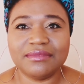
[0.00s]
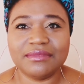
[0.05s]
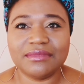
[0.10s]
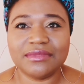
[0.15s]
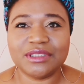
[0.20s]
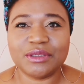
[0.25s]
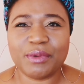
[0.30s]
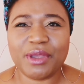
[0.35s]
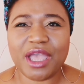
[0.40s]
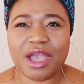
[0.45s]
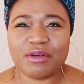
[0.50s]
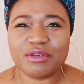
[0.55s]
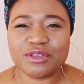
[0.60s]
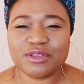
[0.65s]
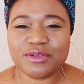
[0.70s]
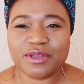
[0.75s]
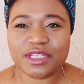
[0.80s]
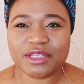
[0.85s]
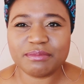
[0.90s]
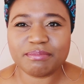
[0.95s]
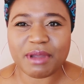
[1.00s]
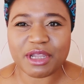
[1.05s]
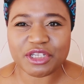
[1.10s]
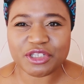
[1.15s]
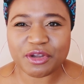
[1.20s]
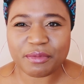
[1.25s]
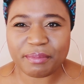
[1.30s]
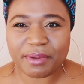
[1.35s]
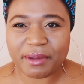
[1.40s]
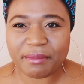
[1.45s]
the way I was doing my
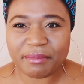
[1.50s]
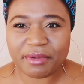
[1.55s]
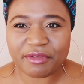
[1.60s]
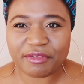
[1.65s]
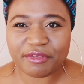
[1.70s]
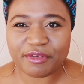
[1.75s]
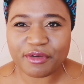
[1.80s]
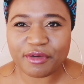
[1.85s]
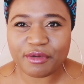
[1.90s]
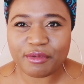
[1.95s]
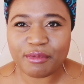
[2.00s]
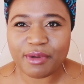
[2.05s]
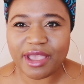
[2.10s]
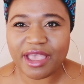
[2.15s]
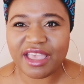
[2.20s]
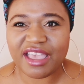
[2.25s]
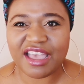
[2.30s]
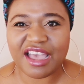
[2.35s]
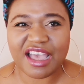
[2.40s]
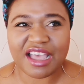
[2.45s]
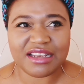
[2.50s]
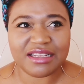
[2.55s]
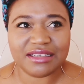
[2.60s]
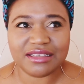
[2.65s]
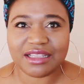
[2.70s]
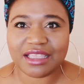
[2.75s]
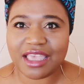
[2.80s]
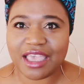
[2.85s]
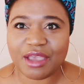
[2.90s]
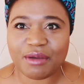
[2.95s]
shopping before, where I
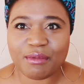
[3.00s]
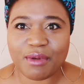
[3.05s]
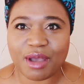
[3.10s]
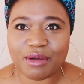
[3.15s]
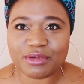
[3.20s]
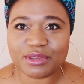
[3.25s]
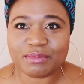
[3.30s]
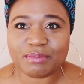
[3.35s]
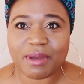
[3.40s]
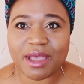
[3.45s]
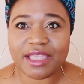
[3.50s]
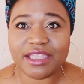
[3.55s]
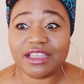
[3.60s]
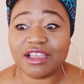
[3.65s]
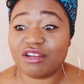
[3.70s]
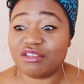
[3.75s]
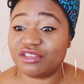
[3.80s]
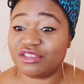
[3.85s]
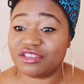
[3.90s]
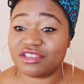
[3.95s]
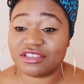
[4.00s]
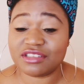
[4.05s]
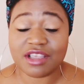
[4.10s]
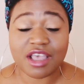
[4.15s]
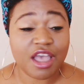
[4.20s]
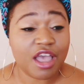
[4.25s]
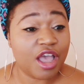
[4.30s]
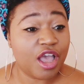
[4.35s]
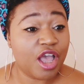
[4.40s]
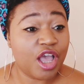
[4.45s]
didn't care what I was buying. I was just
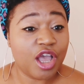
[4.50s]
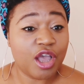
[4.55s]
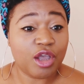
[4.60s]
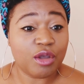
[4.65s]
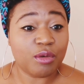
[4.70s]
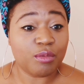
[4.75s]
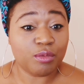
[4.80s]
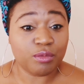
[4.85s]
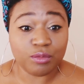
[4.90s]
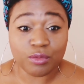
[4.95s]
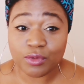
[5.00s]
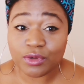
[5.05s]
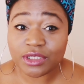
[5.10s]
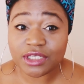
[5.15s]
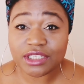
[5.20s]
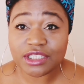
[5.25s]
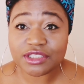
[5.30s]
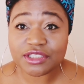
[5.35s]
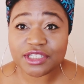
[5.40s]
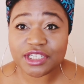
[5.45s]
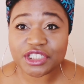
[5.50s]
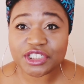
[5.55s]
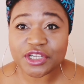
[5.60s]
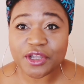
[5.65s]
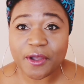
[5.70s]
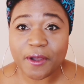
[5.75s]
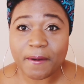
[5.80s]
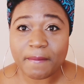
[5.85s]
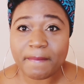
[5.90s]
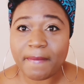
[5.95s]
walking into the
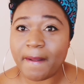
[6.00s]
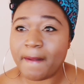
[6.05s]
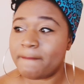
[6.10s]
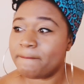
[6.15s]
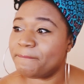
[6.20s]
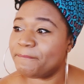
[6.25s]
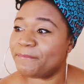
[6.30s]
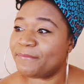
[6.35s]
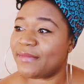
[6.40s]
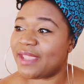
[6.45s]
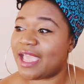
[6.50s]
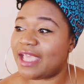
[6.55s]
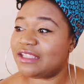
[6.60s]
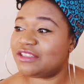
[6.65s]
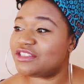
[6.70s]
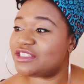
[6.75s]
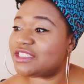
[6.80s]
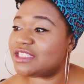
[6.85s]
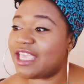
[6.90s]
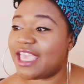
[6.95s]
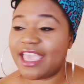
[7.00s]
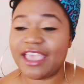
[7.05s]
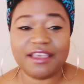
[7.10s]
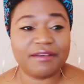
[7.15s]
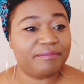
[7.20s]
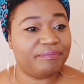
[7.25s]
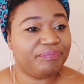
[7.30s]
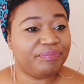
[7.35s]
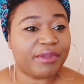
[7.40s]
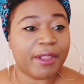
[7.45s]
shop and just
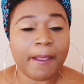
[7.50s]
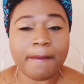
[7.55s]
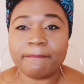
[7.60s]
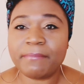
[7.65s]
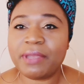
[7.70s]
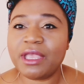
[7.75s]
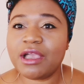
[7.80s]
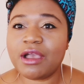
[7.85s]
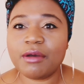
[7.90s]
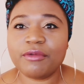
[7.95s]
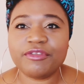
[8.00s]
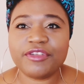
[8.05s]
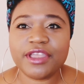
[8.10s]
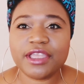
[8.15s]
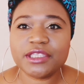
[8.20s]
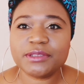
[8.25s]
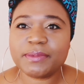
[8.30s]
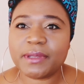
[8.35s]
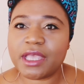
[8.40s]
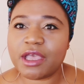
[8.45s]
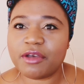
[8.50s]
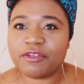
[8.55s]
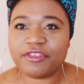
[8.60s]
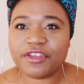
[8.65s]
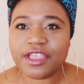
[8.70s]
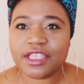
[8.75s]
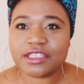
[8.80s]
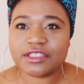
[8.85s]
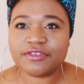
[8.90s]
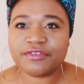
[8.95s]
pick up things,
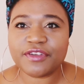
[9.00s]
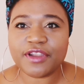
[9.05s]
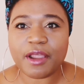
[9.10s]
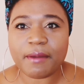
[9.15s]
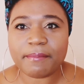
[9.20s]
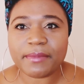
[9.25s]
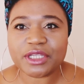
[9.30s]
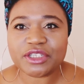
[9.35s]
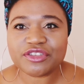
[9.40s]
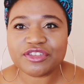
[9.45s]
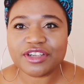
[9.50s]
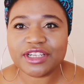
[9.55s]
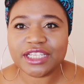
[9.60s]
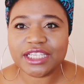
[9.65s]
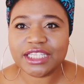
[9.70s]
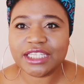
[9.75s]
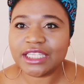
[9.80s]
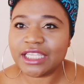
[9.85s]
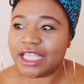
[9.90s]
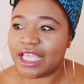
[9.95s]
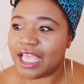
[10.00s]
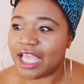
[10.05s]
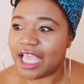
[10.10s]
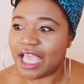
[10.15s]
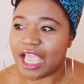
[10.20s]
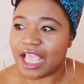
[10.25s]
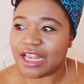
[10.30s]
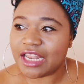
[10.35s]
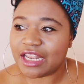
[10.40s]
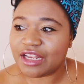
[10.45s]
fill up my trolley,
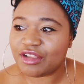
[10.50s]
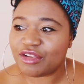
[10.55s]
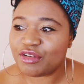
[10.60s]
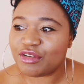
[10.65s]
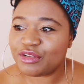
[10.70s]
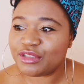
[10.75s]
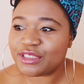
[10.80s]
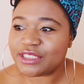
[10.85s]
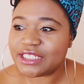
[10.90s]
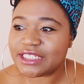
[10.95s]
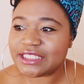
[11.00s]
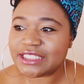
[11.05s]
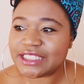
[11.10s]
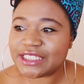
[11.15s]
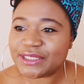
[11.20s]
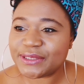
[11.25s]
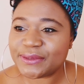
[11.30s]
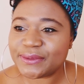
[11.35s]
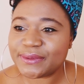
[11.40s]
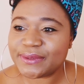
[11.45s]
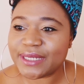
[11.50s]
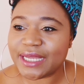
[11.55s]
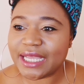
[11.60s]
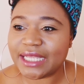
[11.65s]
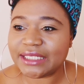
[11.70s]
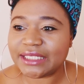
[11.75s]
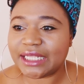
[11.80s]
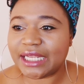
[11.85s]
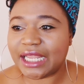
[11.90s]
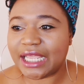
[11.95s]
and then go to the till,
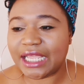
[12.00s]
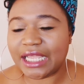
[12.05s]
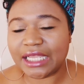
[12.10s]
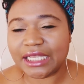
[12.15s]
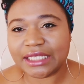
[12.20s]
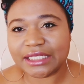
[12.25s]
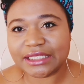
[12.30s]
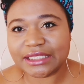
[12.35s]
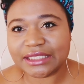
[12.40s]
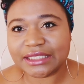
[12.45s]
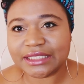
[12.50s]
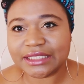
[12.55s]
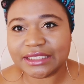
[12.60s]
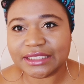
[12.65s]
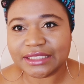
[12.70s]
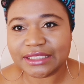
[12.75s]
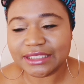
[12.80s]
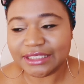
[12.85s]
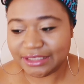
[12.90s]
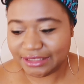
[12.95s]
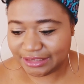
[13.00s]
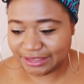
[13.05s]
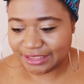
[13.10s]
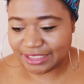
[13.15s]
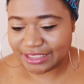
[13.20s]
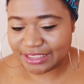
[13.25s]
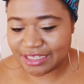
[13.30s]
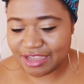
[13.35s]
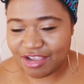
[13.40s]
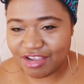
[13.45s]
and they're like,
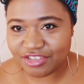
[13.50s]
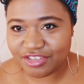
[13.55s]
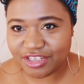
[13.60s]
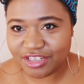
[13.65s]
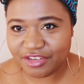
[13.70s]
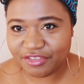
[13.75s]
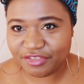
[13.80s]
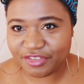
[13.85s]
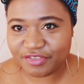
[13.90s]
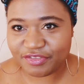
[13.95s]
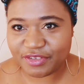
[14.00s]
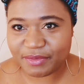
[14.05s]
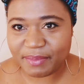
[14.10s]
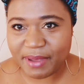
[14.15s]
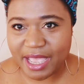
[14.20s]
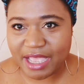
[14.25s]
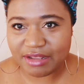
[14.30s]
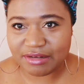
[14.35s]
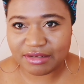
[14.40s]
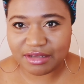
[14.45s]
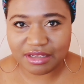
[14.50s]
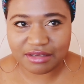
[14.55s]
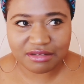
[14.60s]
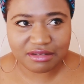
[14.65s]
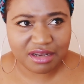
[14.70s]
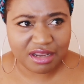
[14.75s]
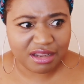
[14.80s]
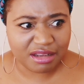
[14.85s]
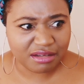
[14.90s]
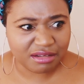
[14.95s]
that's £150, and
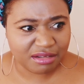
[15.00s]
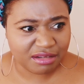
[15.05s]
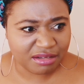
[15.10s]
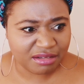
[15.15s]
you're like,